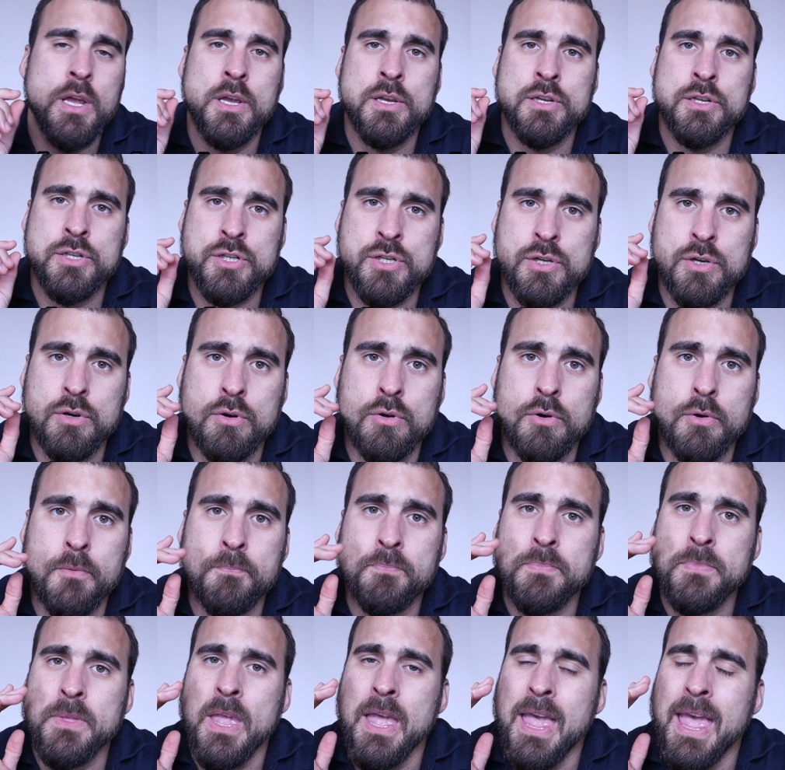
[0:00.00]
So
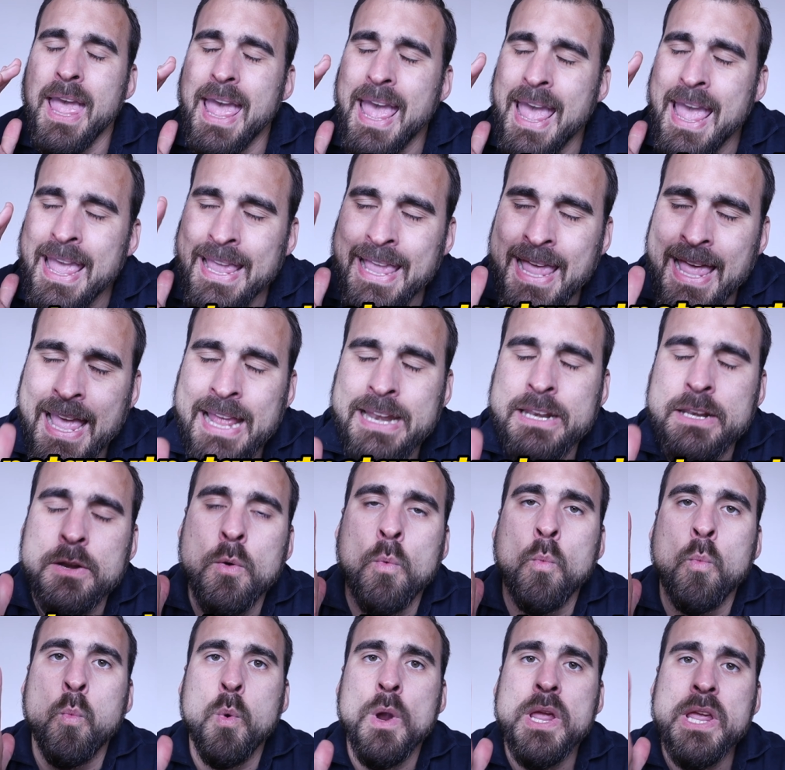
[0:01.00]
again,
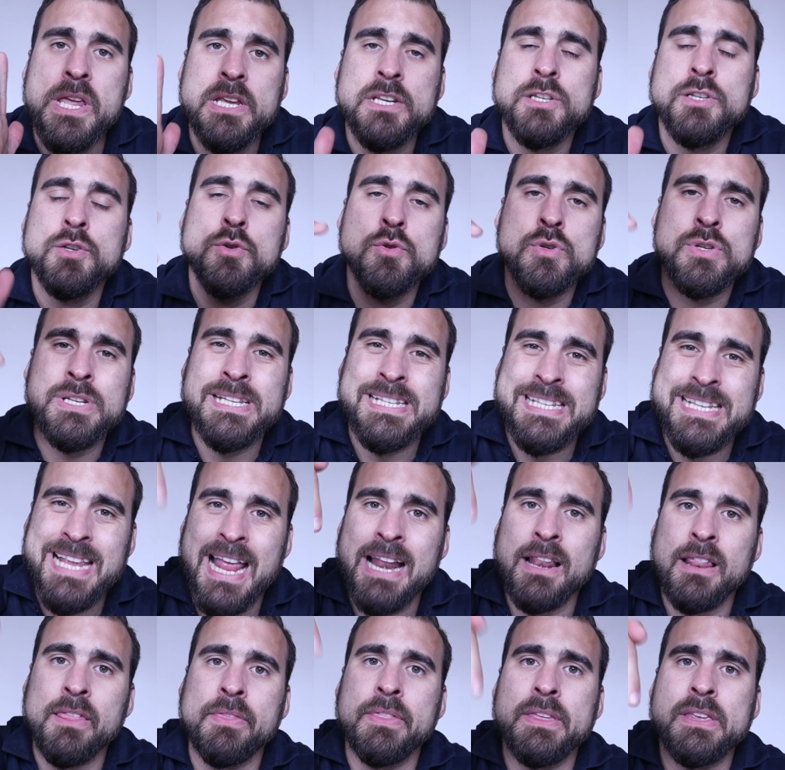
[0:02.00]
we do
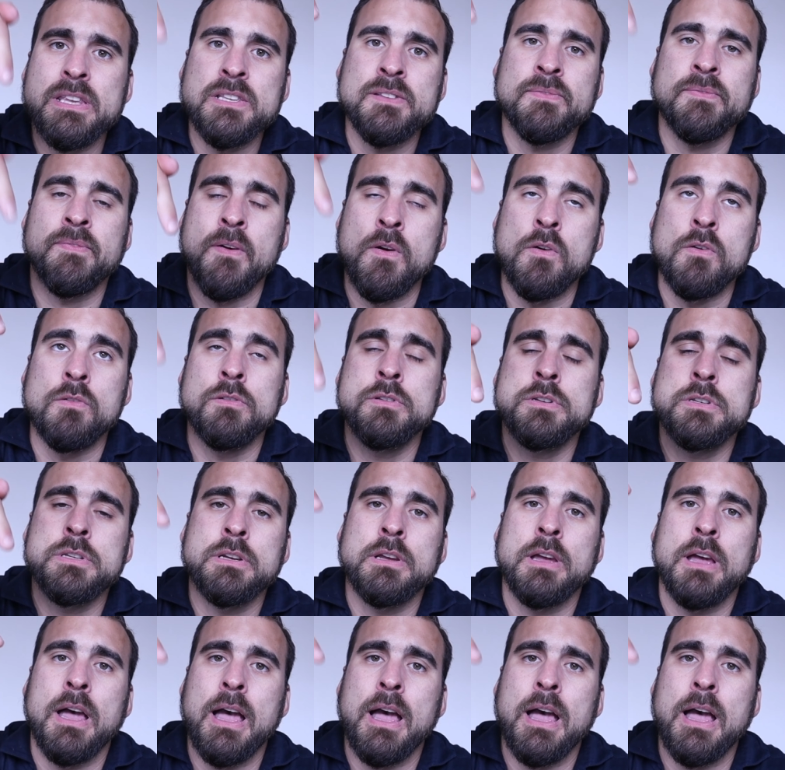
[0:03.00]
sell this food